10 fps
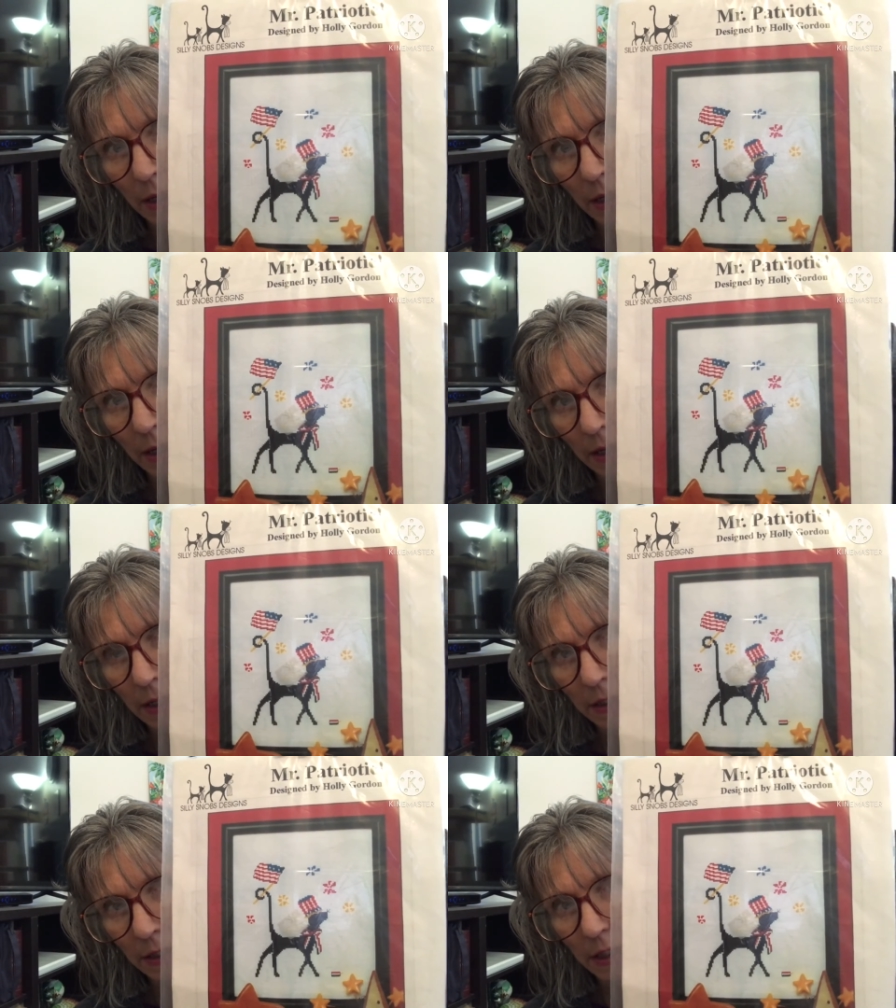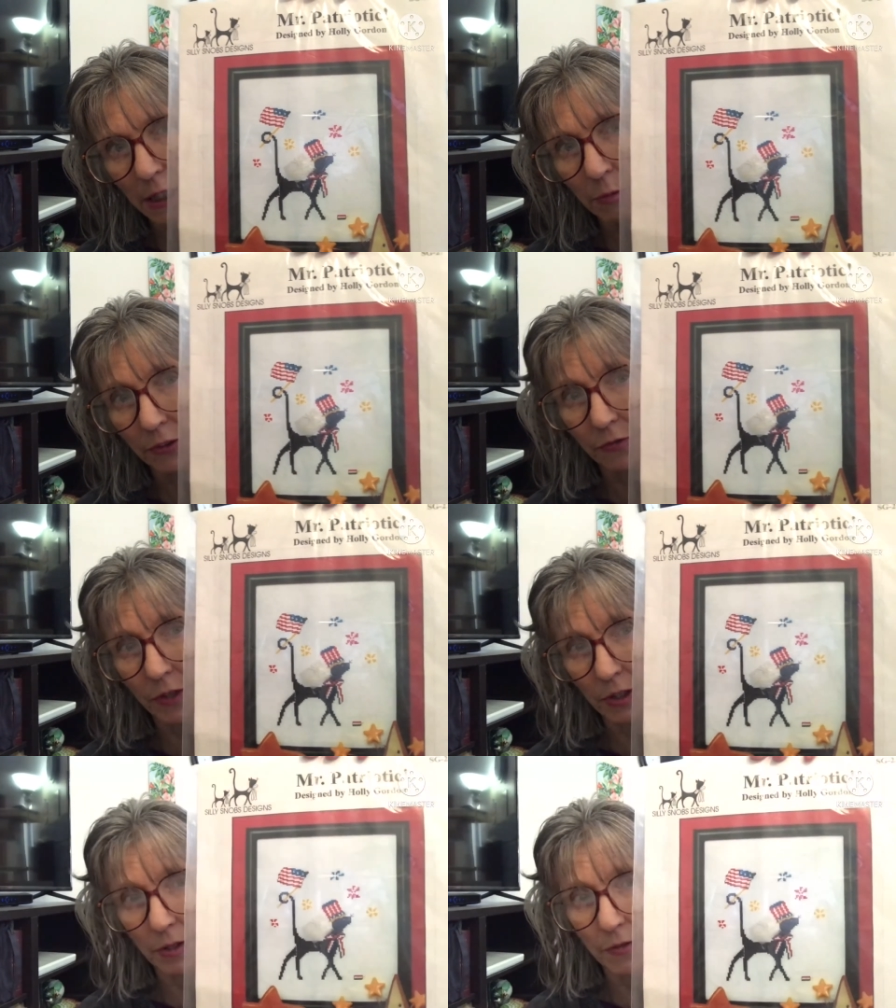And he was
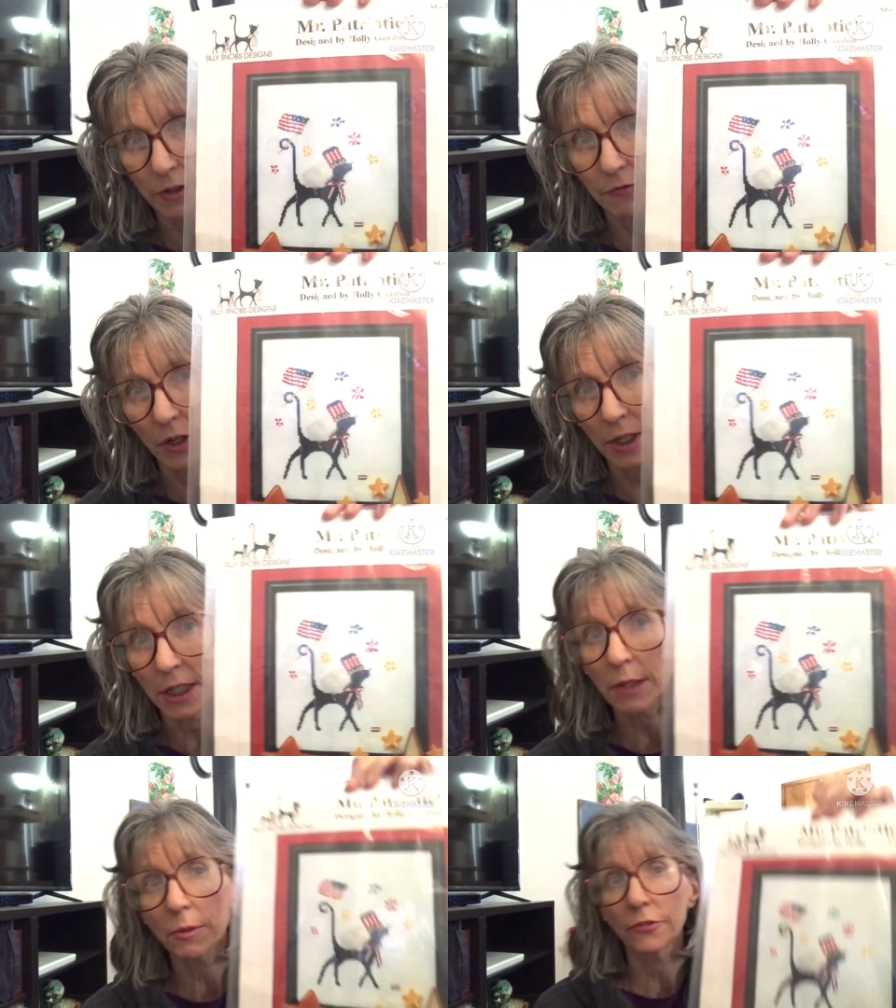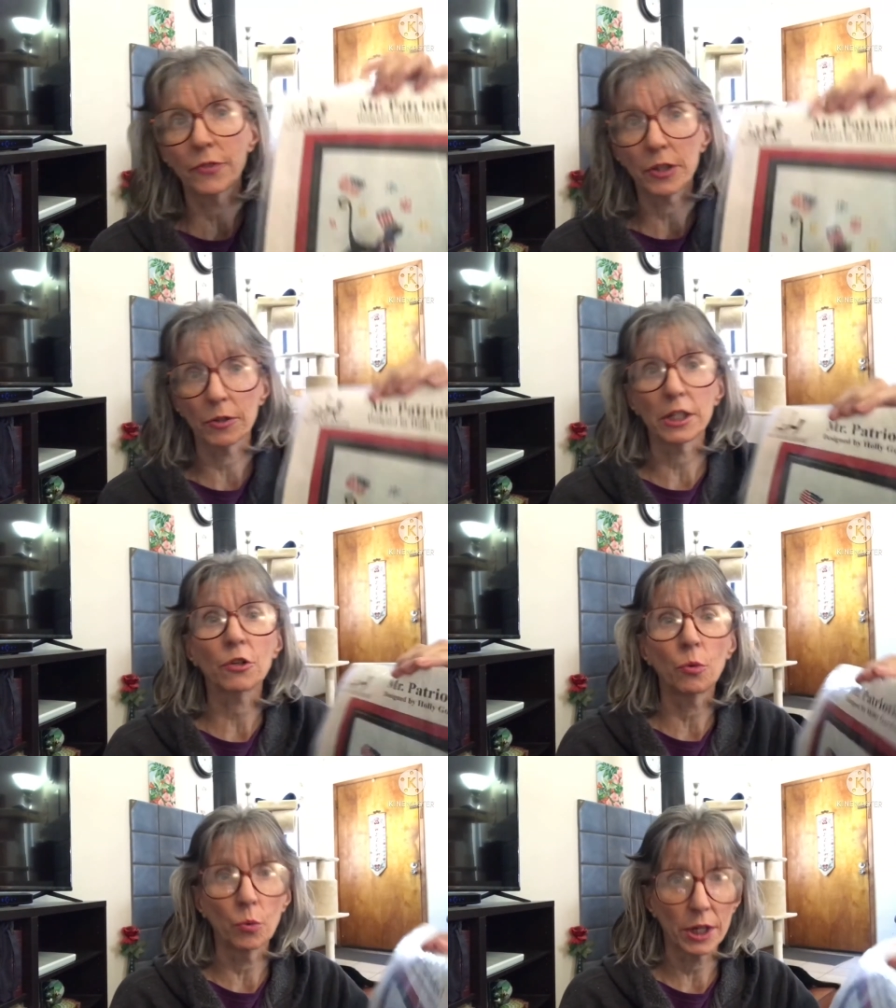very, very fun. He was very
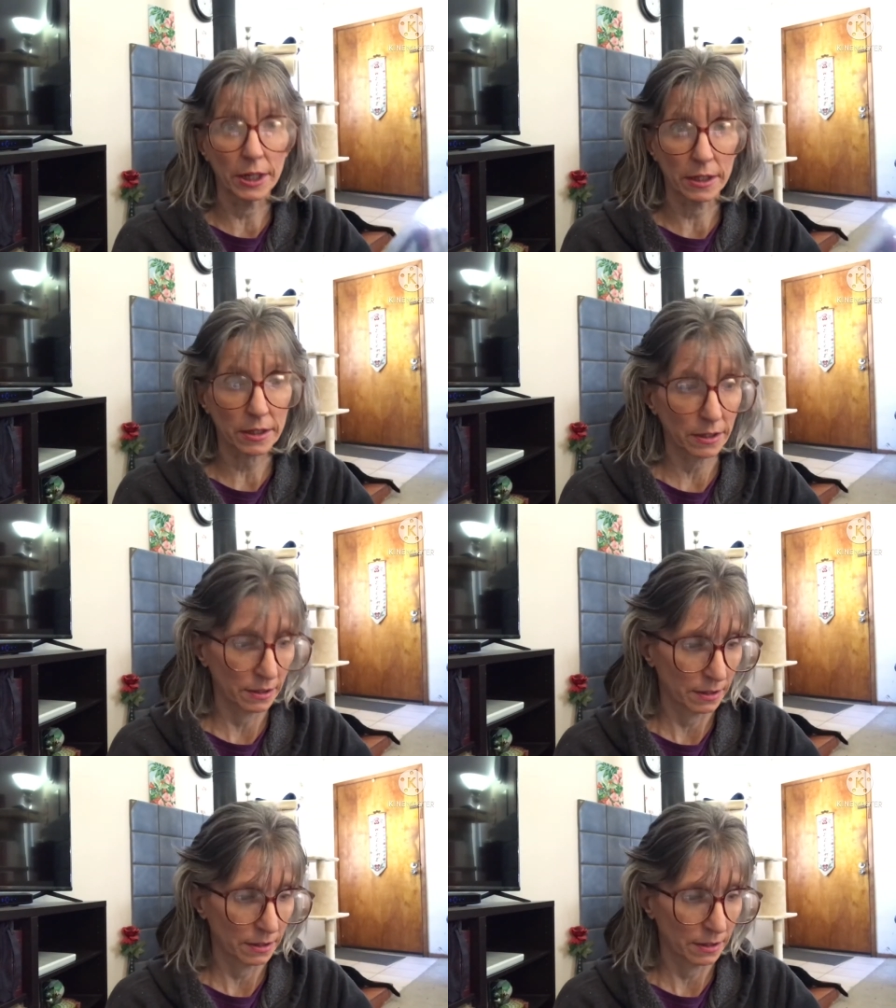quick